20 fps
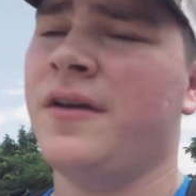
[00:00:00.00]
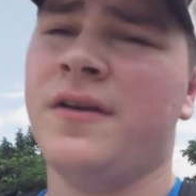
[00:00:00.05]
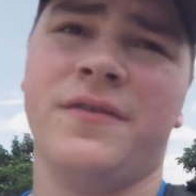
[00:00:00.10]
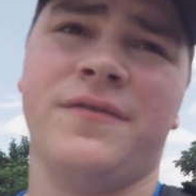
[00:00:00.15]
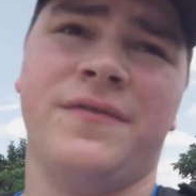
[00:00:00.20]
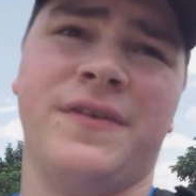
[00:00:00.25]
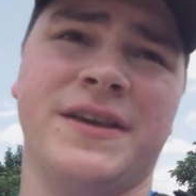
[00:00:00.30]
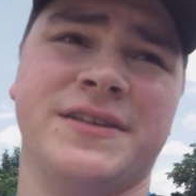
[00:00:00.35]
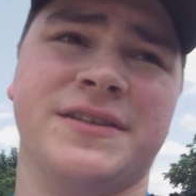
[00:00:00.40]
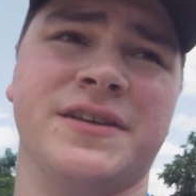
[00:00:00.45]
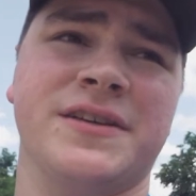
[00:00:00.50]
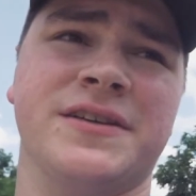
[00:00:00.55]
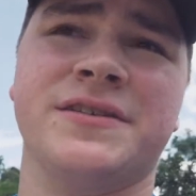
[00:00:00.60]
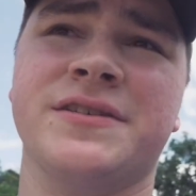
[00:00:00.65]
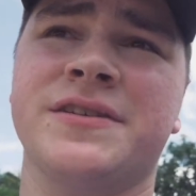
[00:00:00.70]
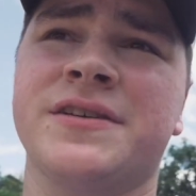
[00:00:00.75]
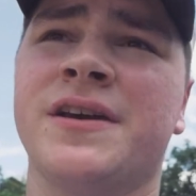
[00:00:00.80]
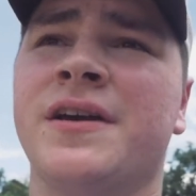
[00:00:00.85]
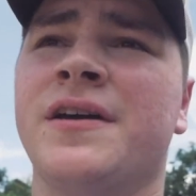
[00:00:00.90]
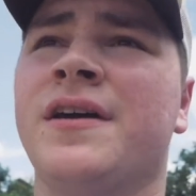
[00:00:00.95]

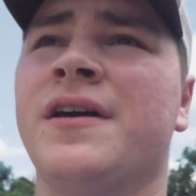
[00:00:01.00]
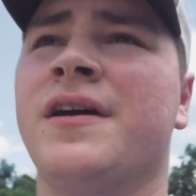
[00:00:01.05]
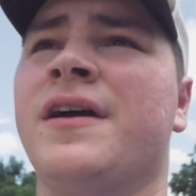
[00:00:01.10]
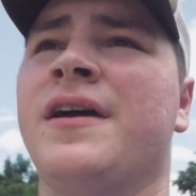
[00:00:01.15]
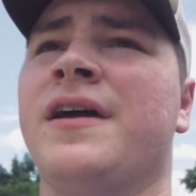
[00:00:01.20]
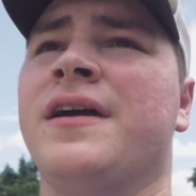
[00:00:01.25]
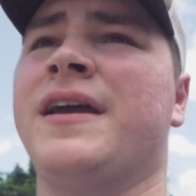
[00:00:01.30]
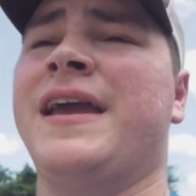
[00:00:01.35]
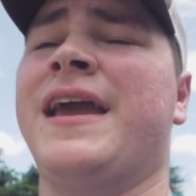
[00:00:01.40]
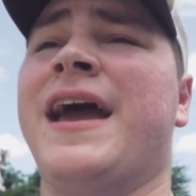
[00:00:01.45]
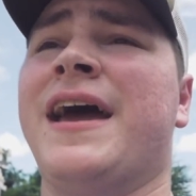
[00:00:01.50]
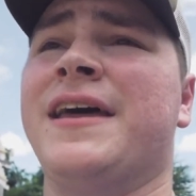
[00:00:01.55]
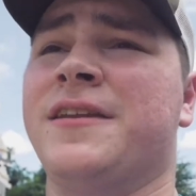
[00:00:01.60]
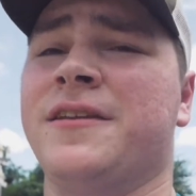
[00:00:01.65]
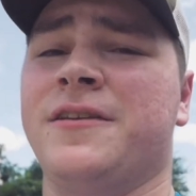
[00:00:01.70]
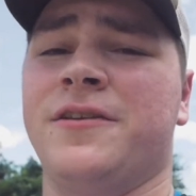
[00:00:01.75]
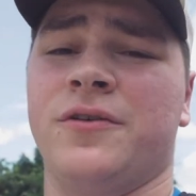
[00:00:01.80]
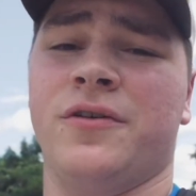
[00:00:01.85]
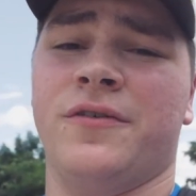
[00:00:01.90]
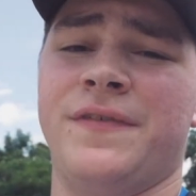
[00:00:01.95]
visas. He had
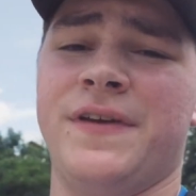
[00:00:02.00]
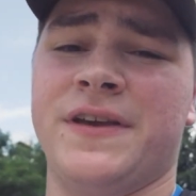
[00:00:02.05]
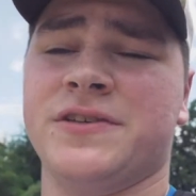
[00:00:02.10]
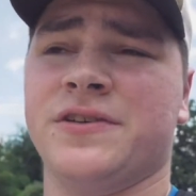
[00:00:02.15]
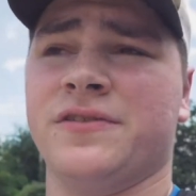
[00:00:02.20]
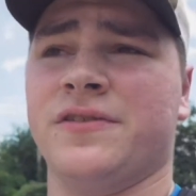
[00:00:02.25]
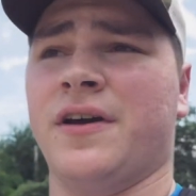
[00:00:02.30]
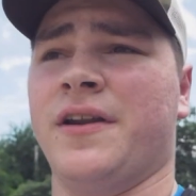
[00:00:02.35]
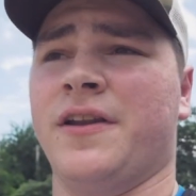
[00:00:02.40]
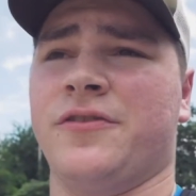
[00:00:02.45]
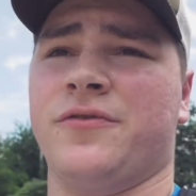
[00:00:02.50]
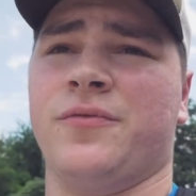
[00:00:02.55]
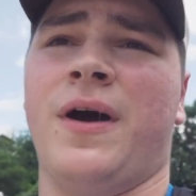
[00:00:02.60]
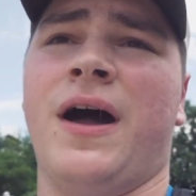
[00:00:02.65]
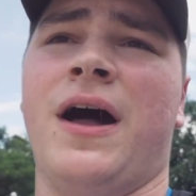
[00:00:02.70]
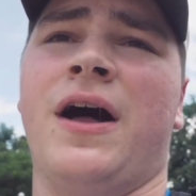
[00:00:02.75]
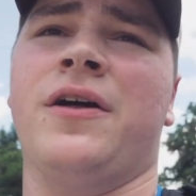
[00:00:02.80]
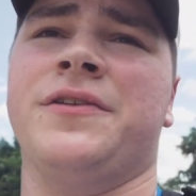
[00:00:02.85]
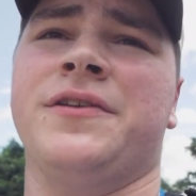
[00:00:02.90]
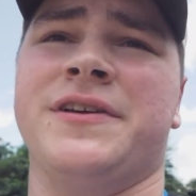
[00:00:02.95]
to do a visa run as
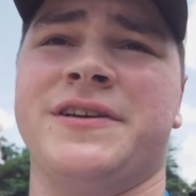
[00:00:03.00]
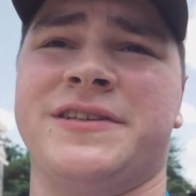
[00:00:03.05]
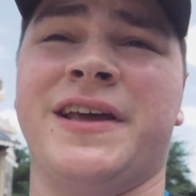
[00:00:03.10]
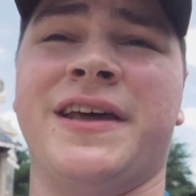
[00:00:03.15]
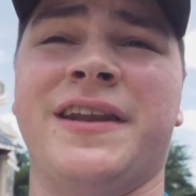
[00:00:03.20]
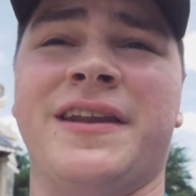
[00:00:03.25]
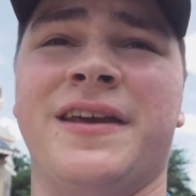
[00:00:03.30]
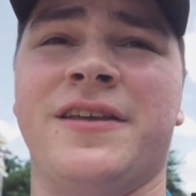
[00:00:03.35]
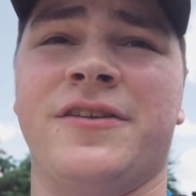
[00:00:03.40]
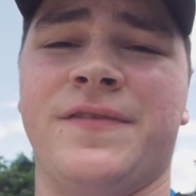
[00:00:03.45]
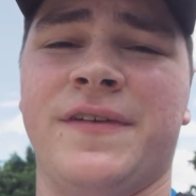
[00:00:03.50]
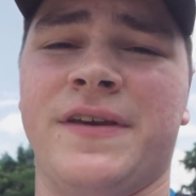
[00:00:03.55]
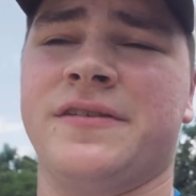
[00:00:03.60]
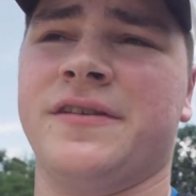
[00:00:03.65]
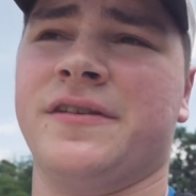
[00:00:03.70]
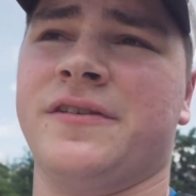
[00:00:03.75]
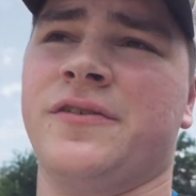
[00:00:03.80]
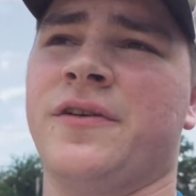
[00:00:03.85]
well to extend his visa,